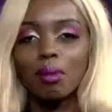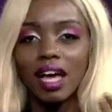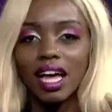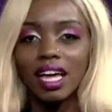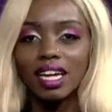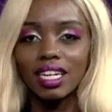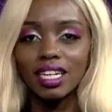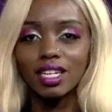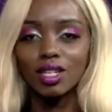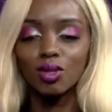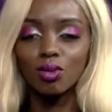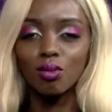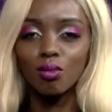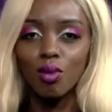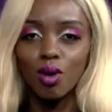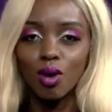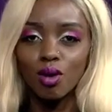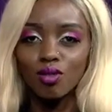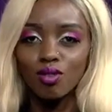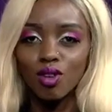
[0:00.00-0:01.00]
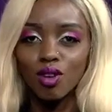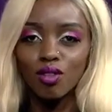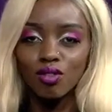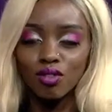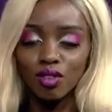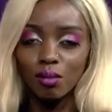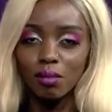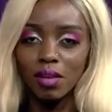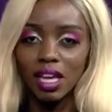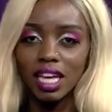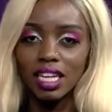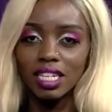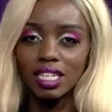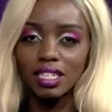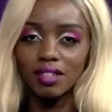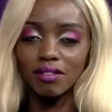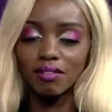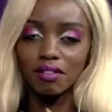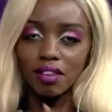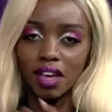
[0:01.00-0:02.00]
party tomorrow from 8
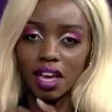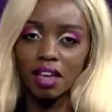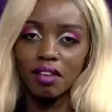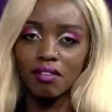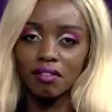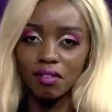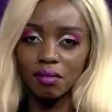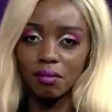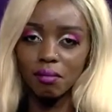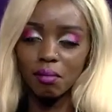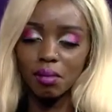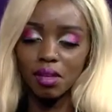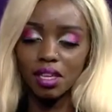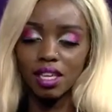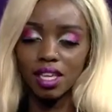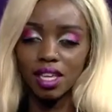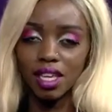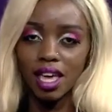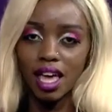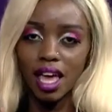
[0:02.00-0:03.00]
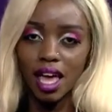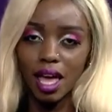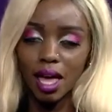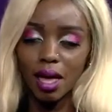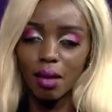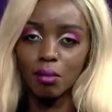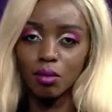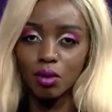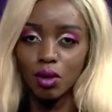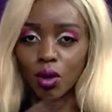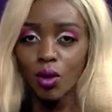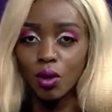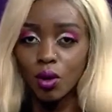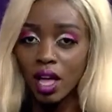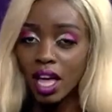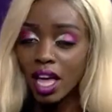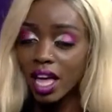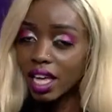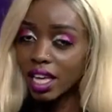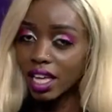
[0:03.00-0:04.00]
to 5 p.m.
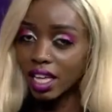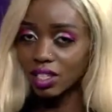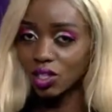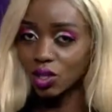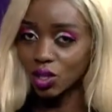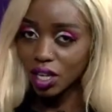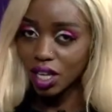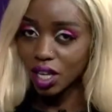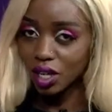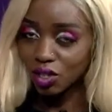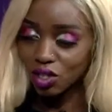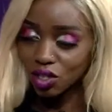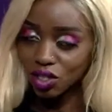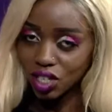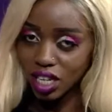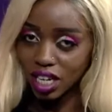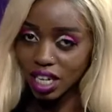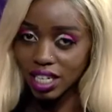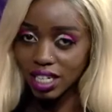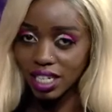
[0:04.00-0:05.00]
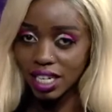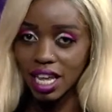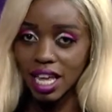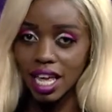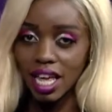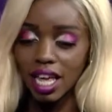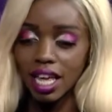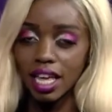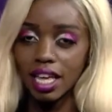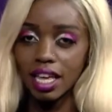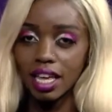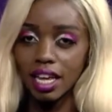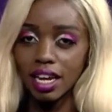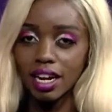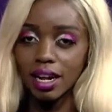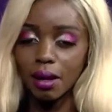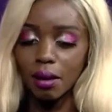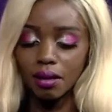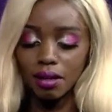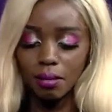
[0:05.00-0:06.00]
Go get your ears checked.
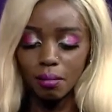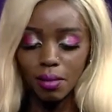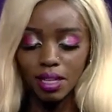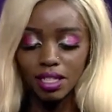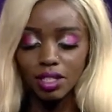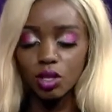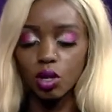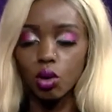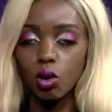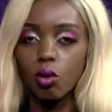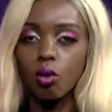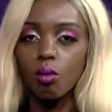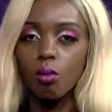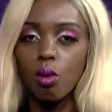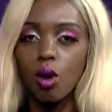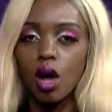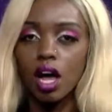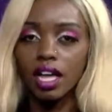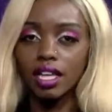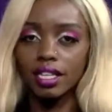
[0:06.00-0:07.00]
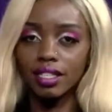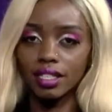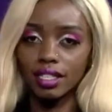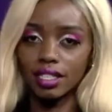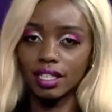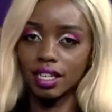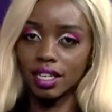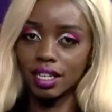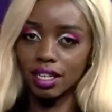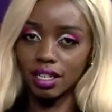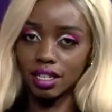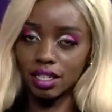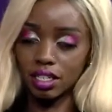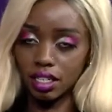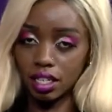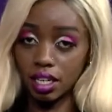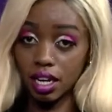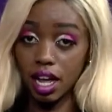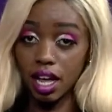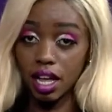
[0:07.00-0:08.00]
Na masikio kubwa si
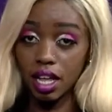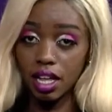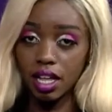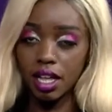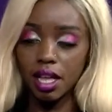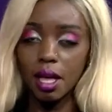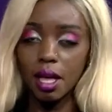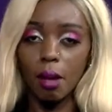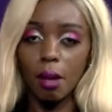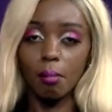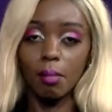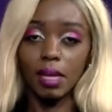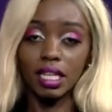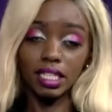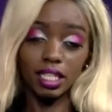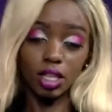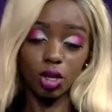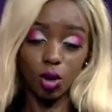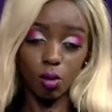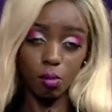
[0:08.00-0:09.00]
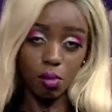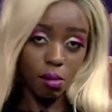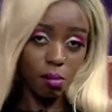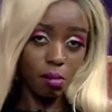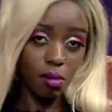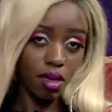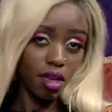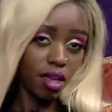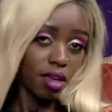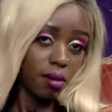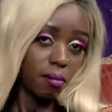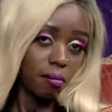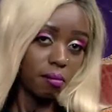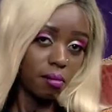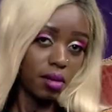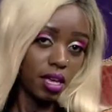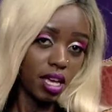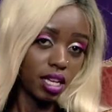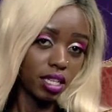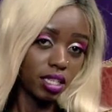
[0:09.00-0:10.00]
shida. Masikio pepe
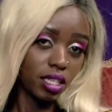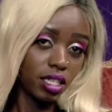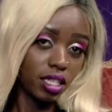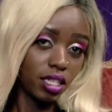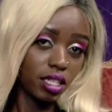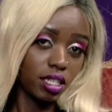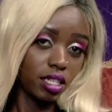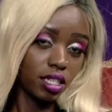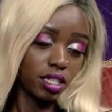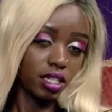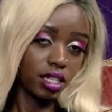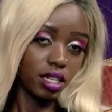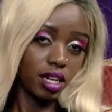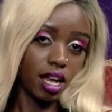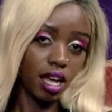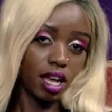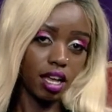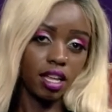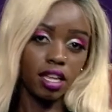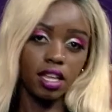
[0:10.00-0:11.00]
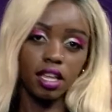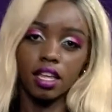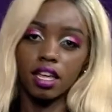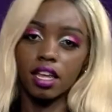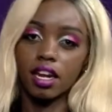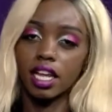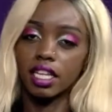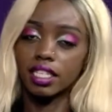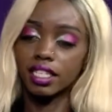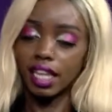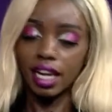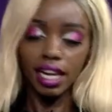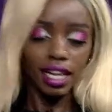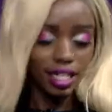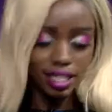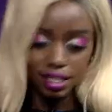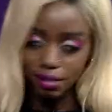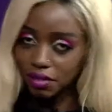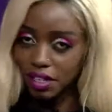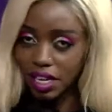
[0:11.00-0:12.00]
pia si shida. Na
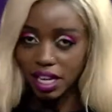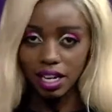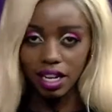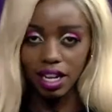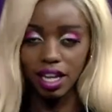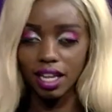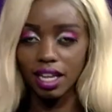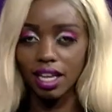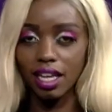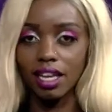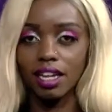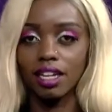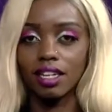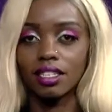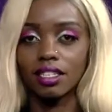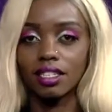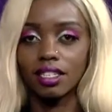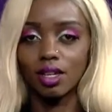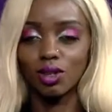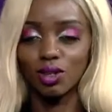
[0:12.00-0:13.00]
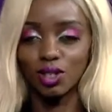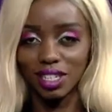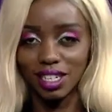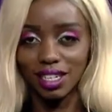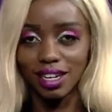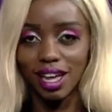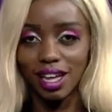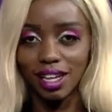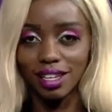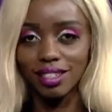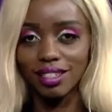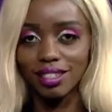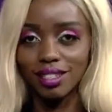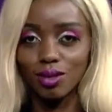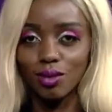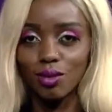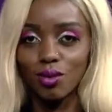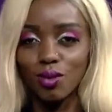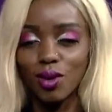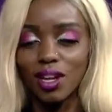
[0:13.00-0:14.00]
selective hearing again siyo shida.
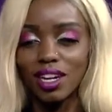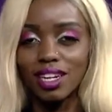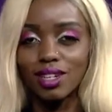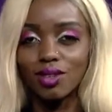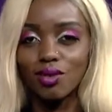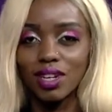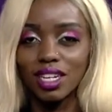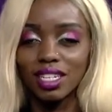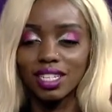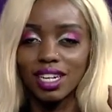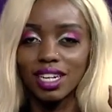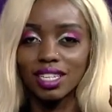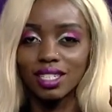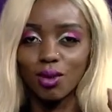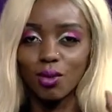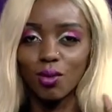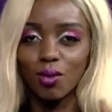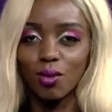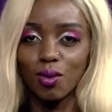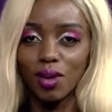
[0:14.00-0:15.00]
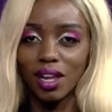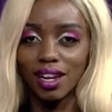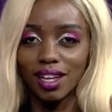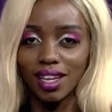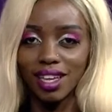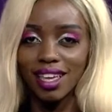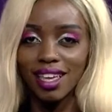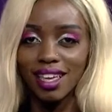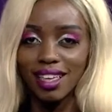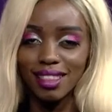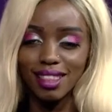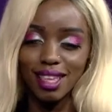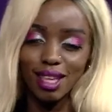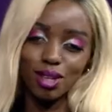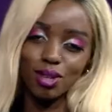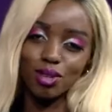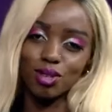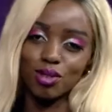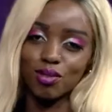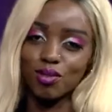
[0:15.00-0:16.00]
So uende tuna shida za ukweli.
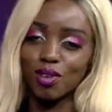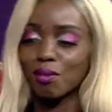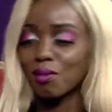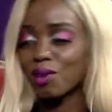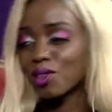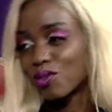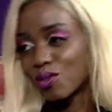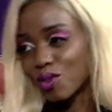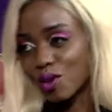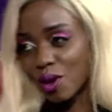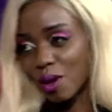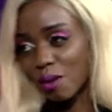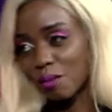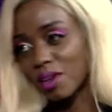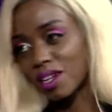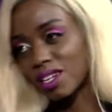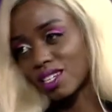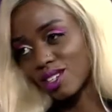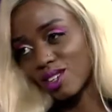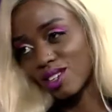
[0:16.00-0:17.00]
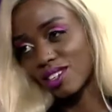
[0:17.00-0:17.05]
Thank you so very much for coming,